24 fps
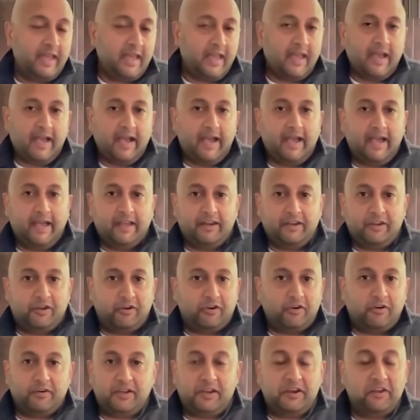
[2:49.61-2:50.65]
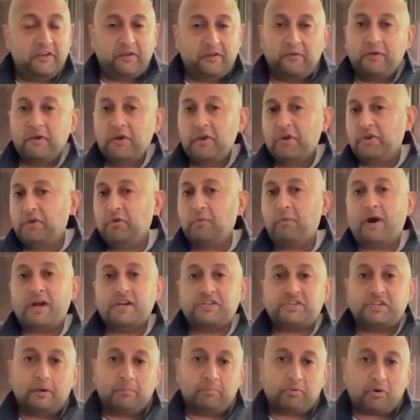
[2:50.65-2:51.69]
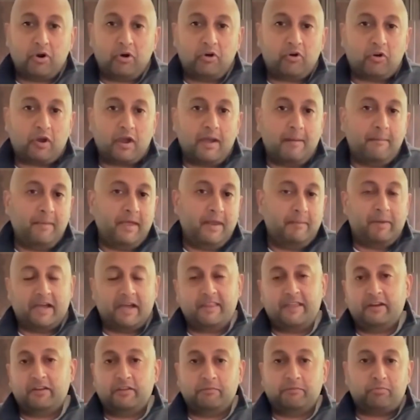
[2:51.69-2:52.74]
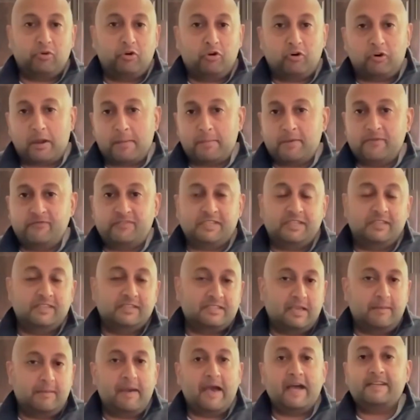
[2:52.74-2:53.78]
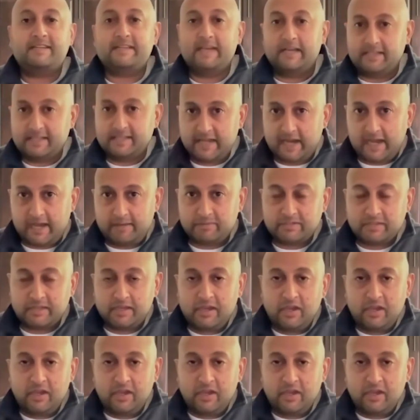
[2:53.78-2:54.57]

and you're you know you're you're watching a program and by the end of the program you've seen the same ad 10 times.